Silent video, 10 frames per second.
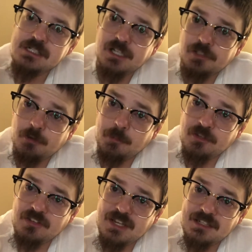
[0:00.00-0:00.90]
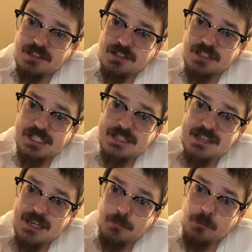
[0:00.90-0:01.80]
100% honey
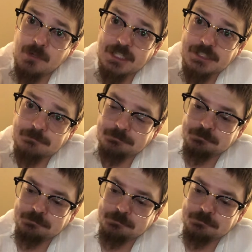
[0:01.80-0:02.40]
table wine.